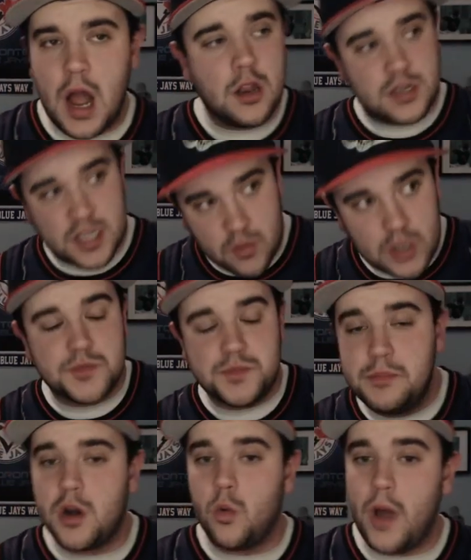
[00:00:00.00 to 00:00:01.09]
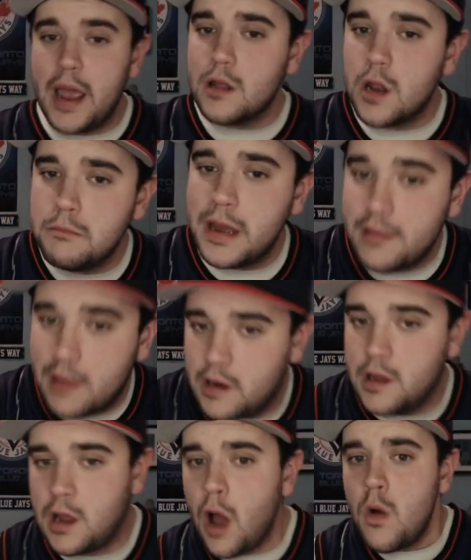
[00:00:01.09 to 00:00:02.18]
It looks like the whistle's been put away a little bit. There you
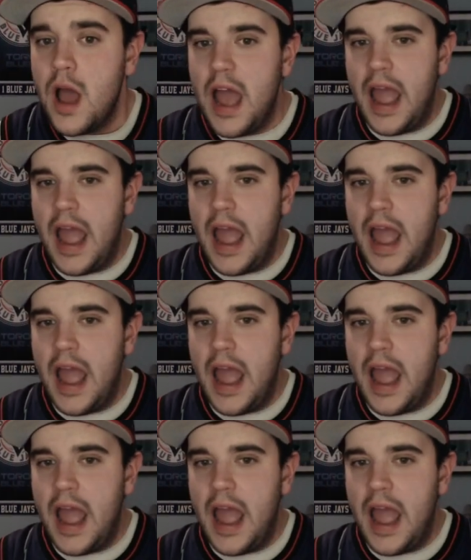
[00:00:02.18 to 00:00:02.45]
go.